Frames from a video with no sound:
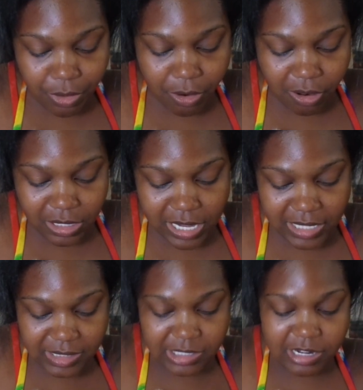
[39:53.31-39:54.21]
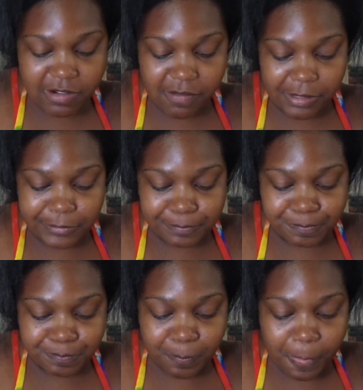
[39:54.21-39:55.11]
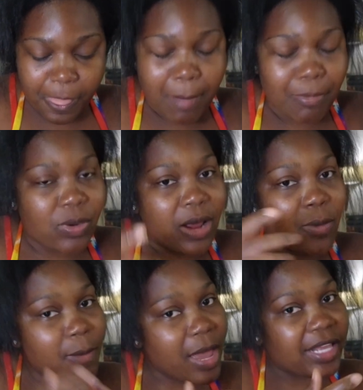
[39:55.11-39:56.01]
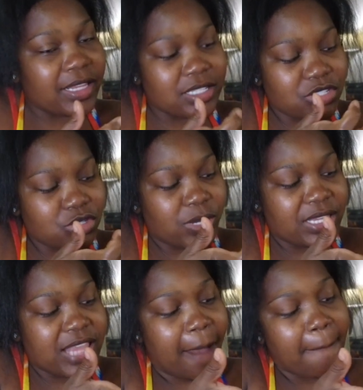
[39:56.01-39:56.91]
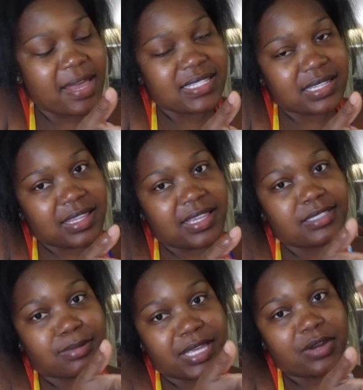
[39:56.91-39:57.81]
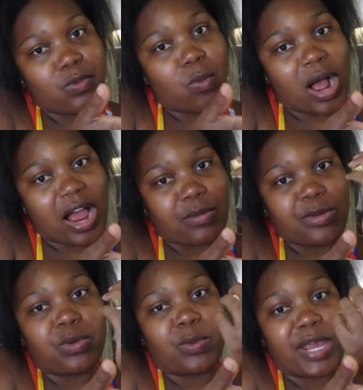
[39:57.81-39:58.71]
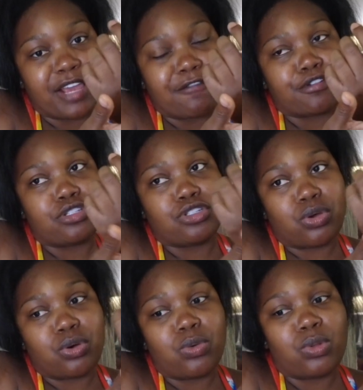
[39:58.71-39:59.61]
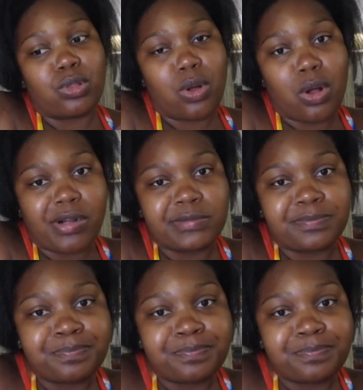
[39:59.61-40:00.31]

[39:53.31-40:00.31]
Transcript: all that stuff. But when I went back and listened to it, that basically explained why we were waiting for so long.